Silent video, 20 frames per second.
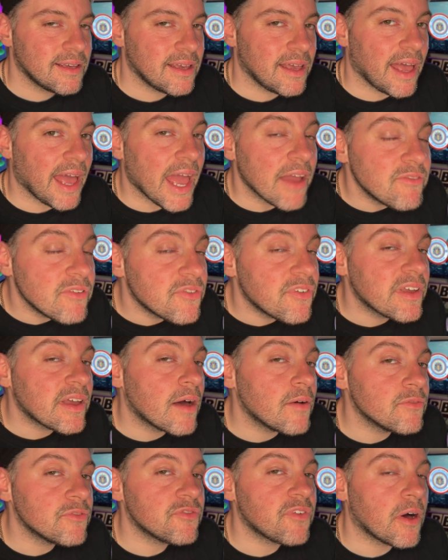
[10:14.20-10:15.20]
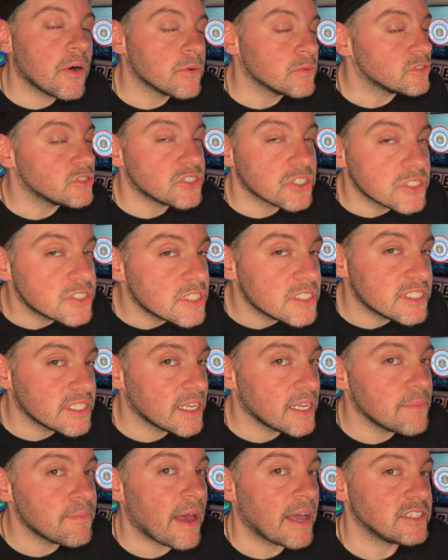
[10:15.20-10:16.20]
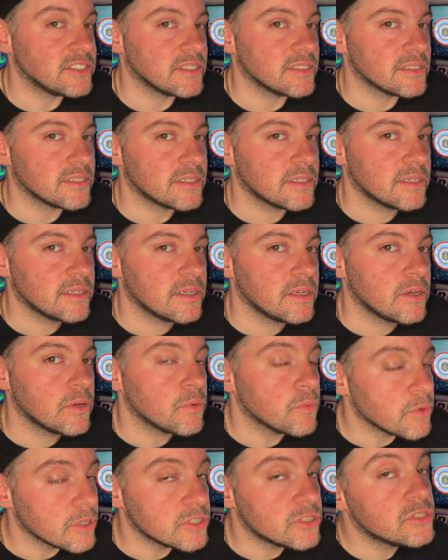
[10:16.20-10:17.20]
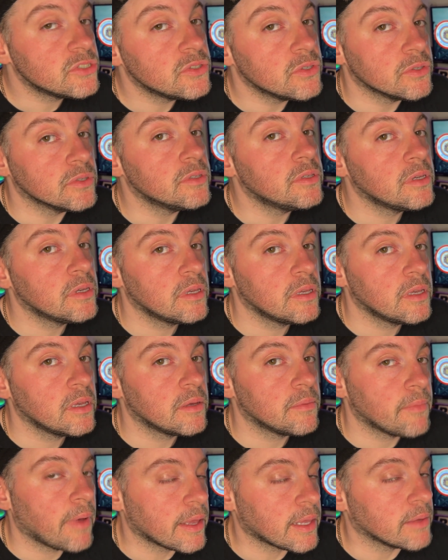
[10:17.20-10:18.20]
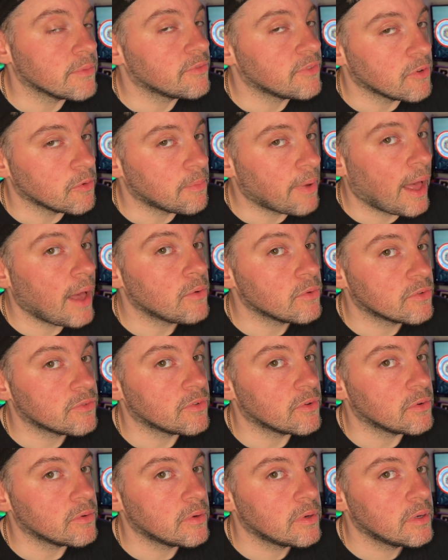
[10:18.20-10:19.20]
Everything unfolds just as he imagined, which should make him feel powerful.